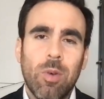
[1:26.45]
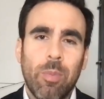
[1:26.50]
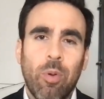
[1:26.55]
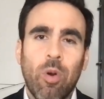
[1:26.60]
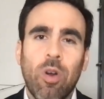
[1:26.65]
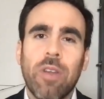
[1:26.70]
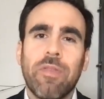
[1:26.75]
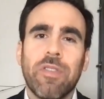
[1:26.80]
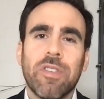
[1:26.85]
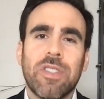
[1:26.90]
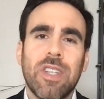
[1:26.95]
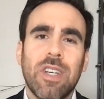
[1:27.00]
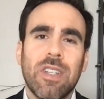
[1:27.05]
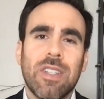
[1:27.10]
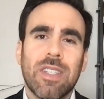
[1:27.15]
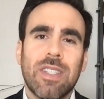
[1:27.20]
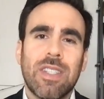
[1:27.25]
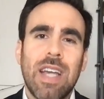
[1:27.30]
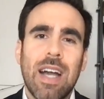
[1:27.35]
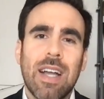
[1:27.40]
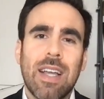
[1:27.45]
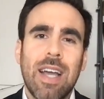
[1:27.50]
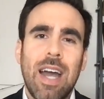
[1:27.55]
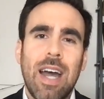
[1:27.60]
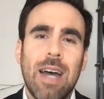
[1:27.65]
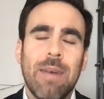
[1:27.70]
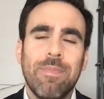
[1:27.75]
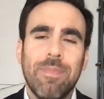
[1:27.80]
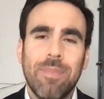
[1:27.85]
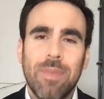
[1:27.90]
Reporting for
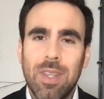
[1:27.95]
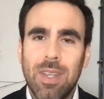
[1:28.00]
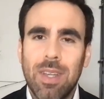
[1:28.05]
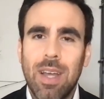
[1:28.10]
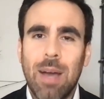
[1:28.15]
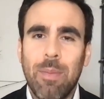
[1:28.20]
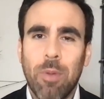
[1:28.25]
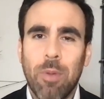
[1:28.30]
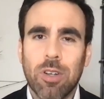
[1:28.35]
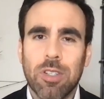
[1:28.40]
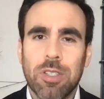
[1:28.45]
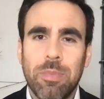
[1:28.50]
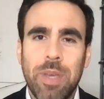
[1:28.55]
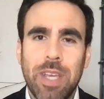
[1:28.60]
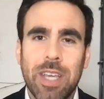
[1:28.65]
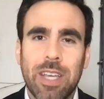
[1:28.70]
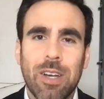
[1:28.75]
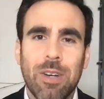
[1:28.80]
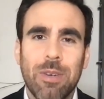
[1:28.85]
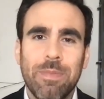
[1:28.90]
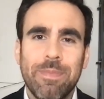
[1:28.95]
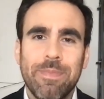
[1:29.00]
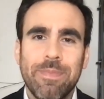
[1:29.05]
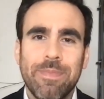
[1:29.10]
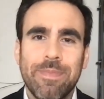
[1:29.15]
Celtics.com, I'm Marc D'Amico.